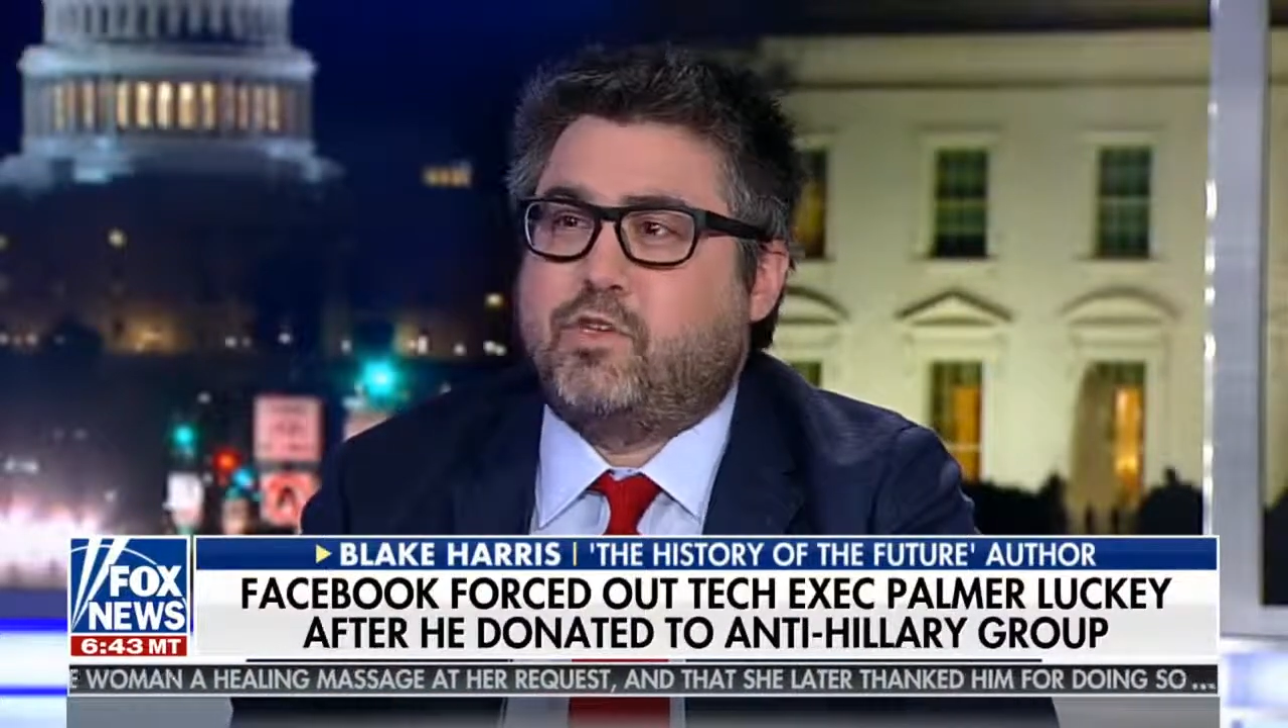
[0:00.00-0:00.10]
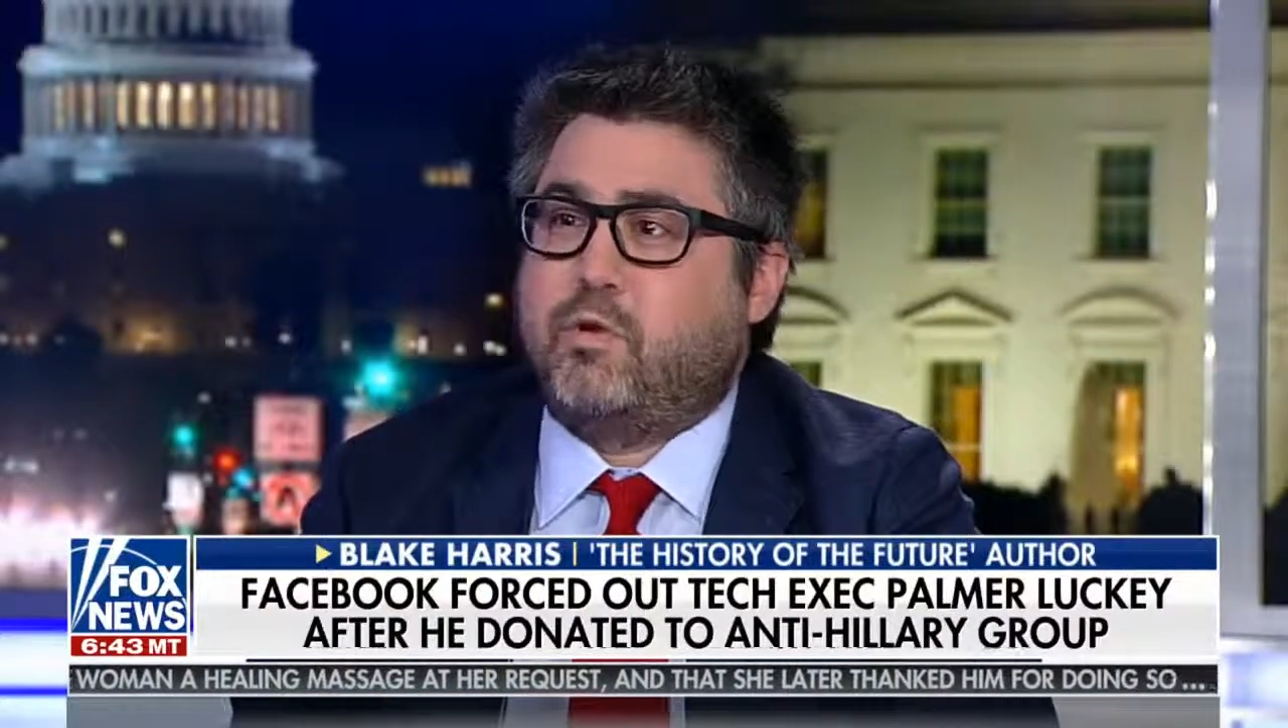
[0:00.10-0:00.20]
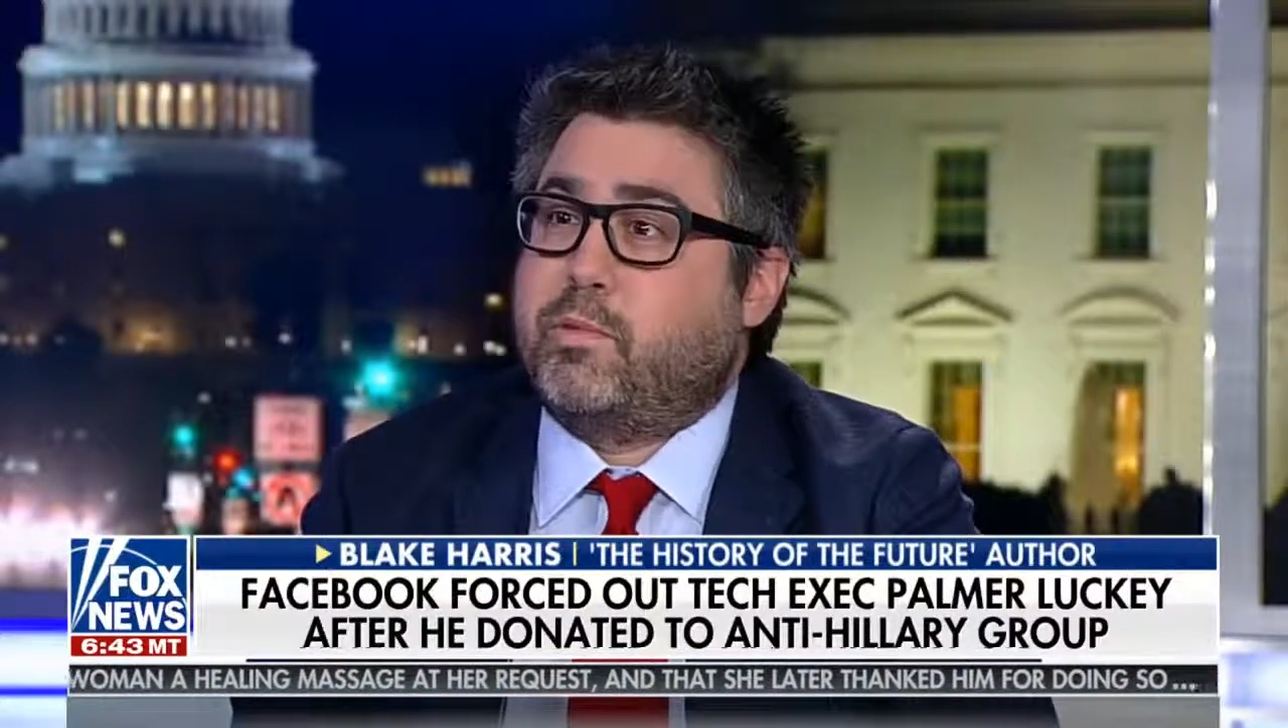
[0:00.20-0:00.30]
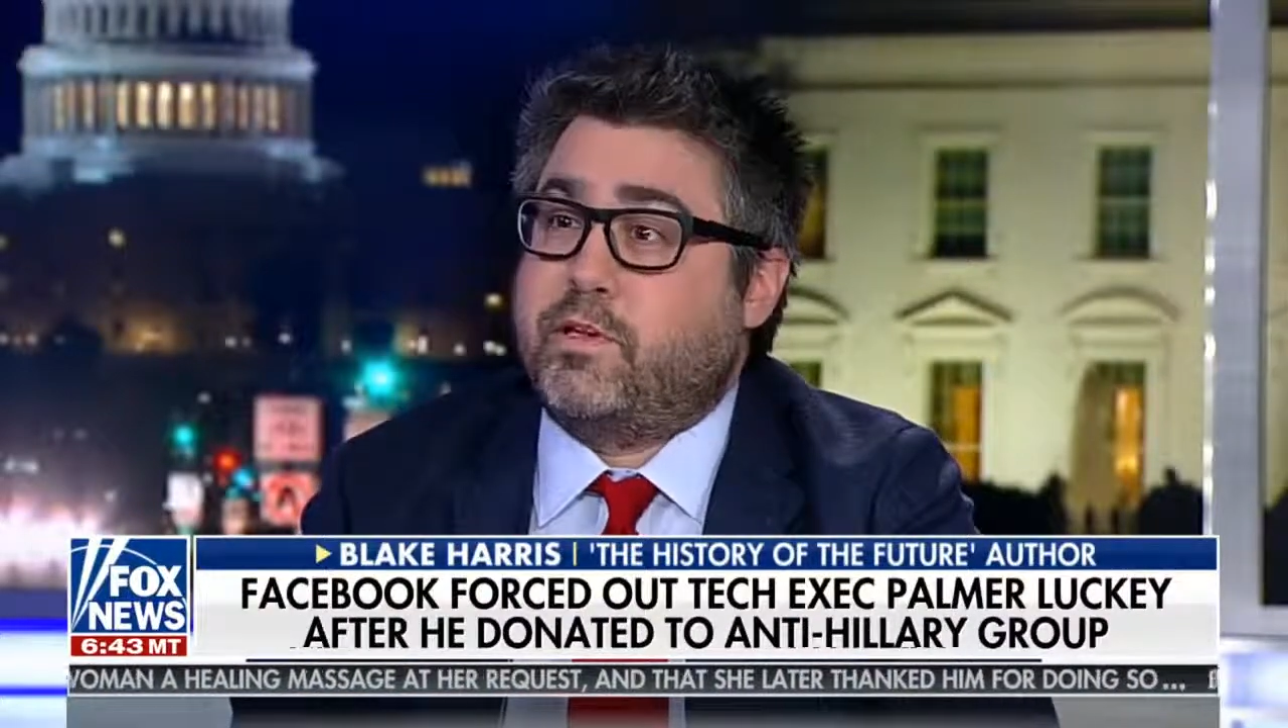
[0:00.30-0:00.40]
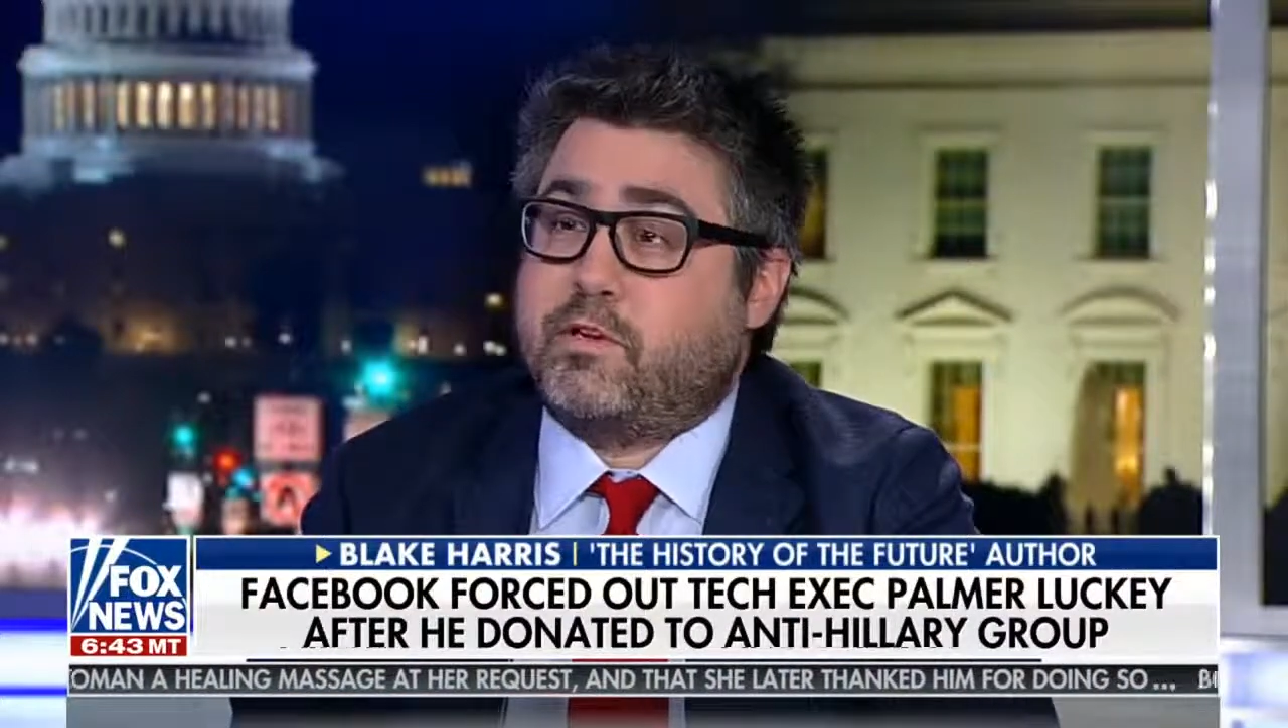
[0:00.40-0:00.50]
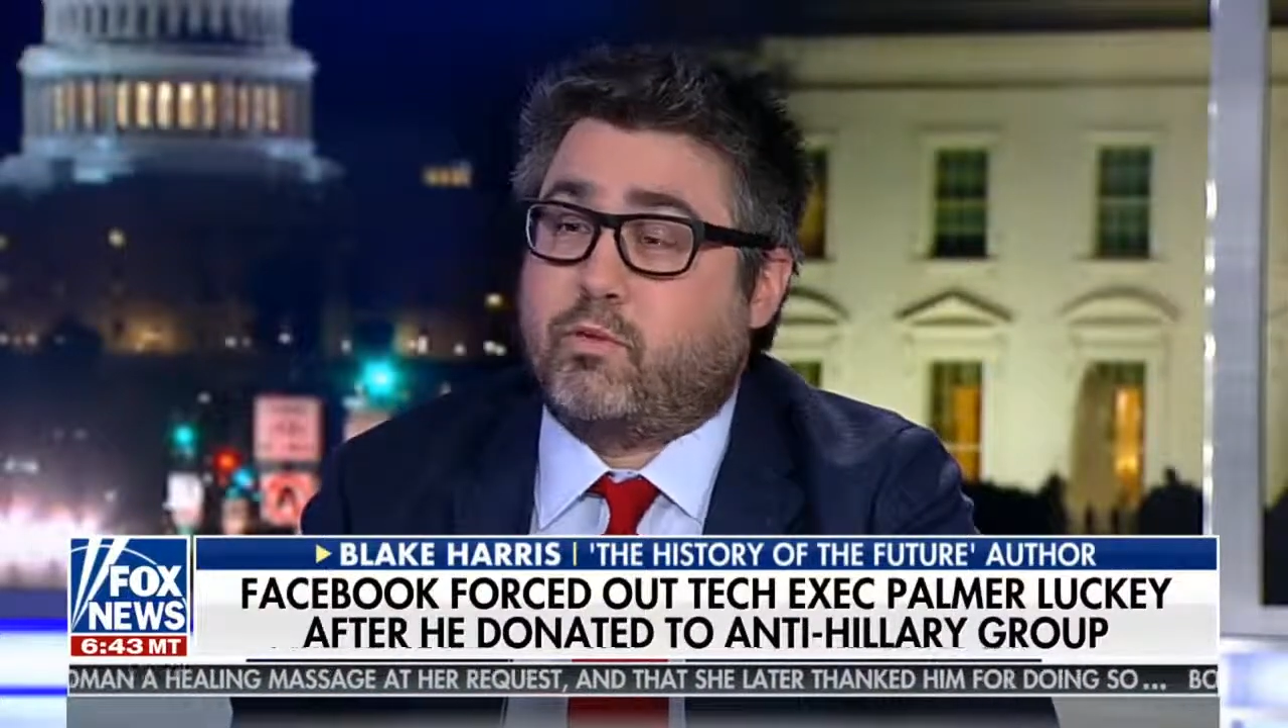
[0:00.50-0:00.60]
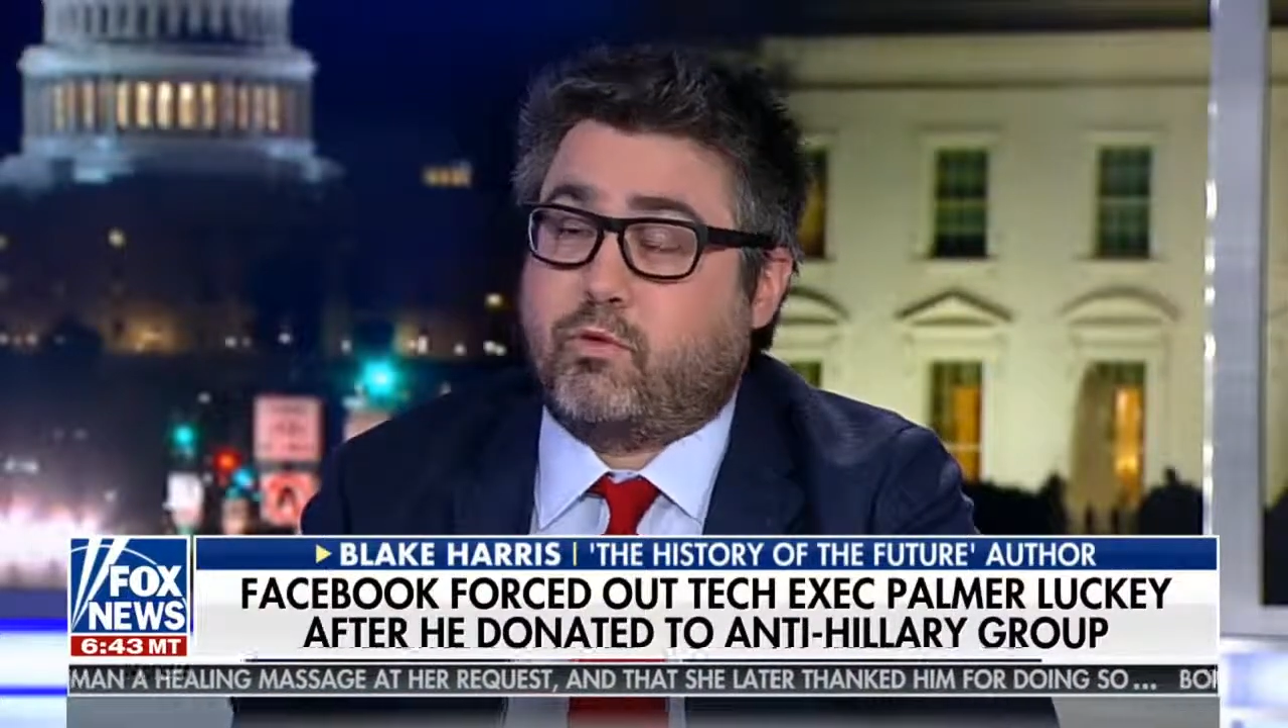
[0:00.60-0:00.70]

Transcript: to a political